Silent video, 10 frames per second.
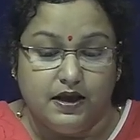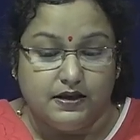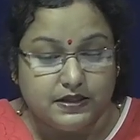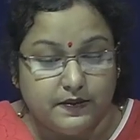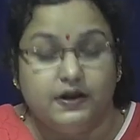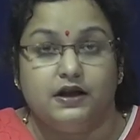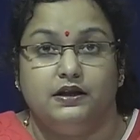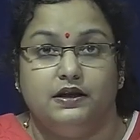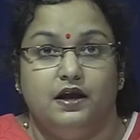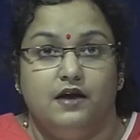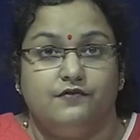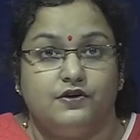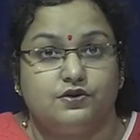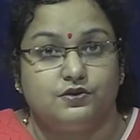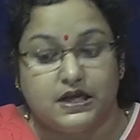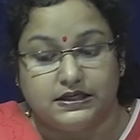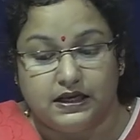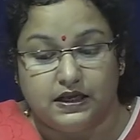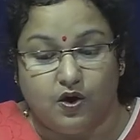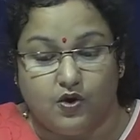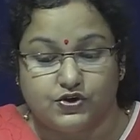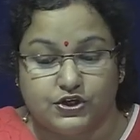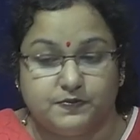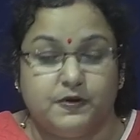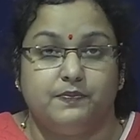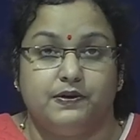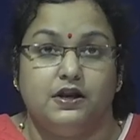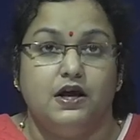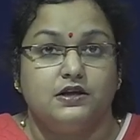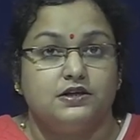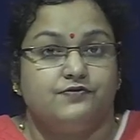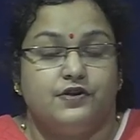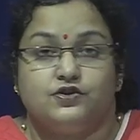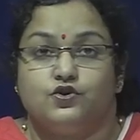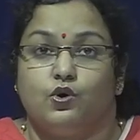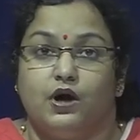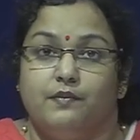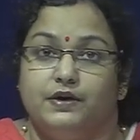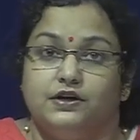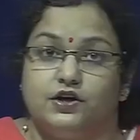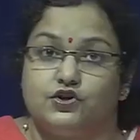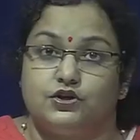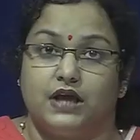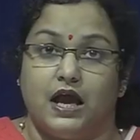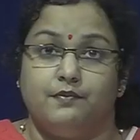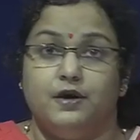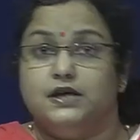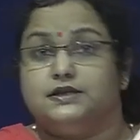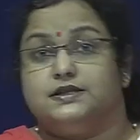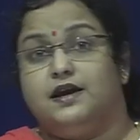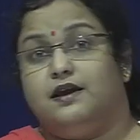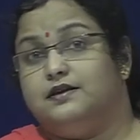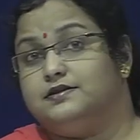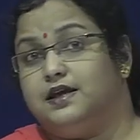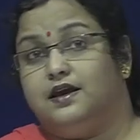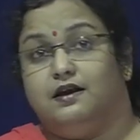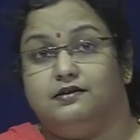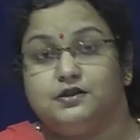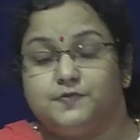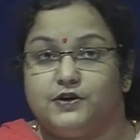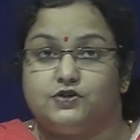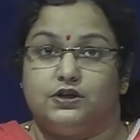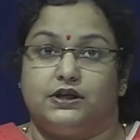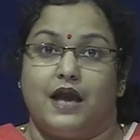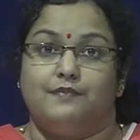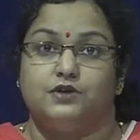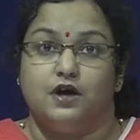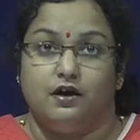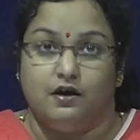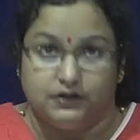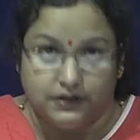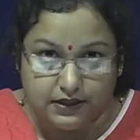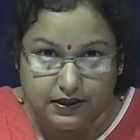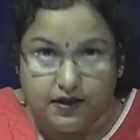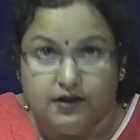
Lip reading: Similarly, for societally conscious people, different yoga, meditation camp, say the spiritual camps or the